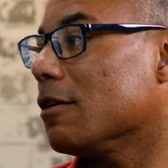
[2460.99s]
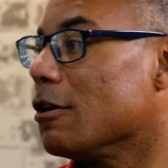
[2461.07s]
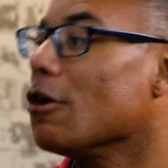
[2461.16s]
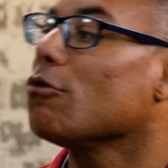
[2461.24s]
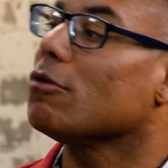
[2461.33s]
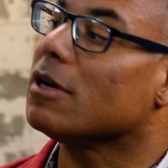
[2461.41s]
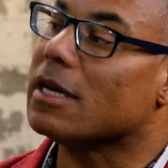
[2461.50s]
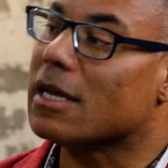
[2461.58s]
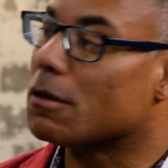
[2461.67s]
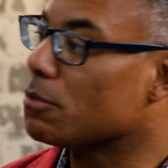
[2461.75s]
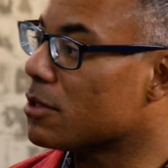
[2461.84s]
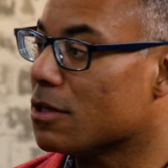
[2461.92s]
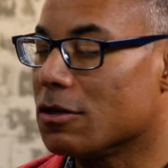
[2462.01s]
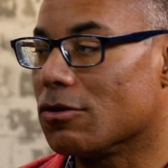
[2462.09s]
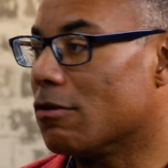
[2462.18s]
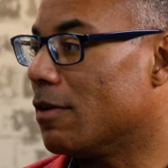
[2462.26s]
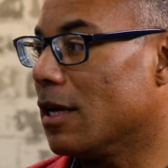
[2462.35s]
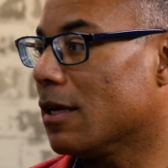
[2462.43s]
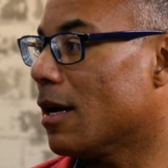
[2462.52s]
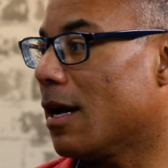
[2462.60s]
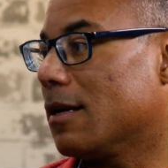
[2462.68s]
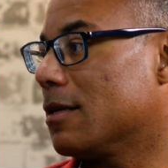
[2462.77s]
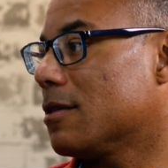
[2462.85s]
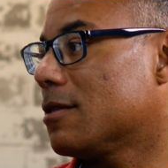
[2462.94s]
You don't need a procedure of any kind
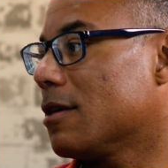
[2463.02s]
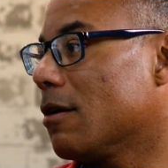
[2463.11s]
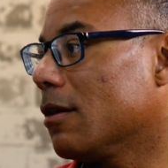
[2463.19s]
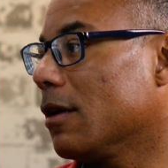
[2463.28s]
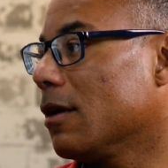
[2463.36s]
necessarily.